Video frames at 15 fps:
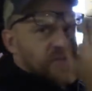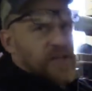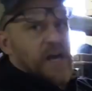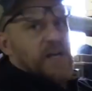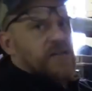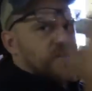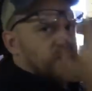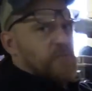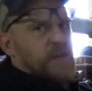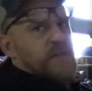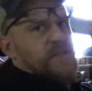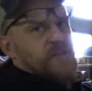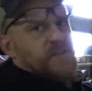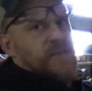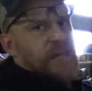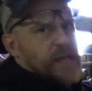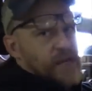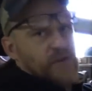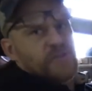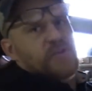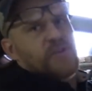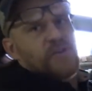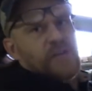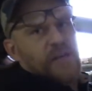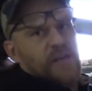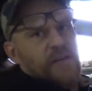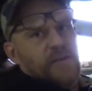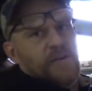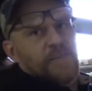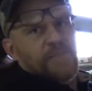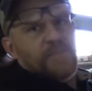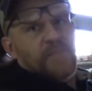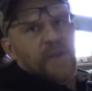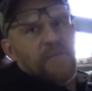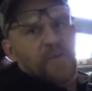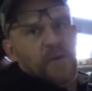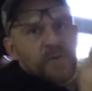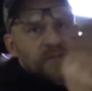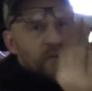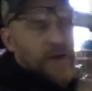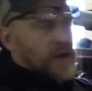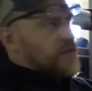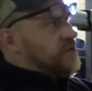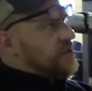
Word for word: side switched heater circuit. If it was ground